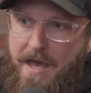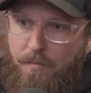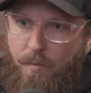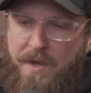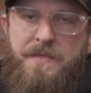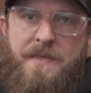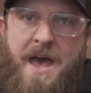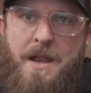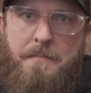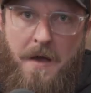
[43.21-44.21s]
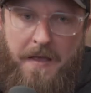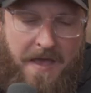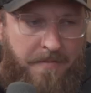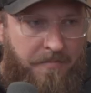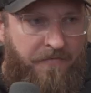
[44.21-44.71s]
And with that,
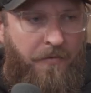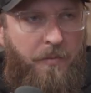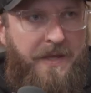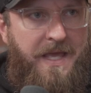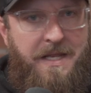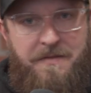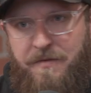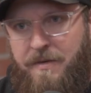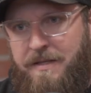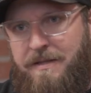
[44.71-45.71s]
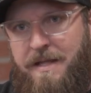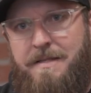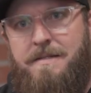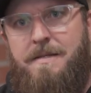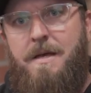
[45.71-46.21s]
again, before we get into it,
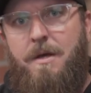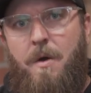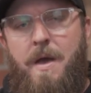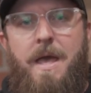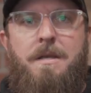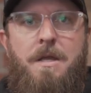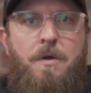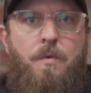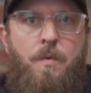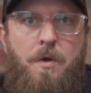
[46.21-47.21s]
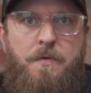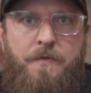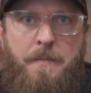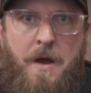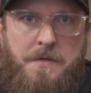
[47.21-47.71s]
let's uh, go ahead and hear a word
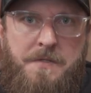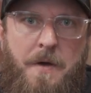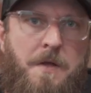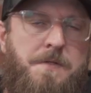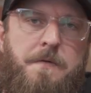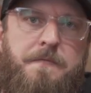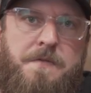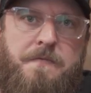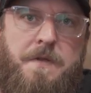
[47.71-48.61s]
from our sponsor of this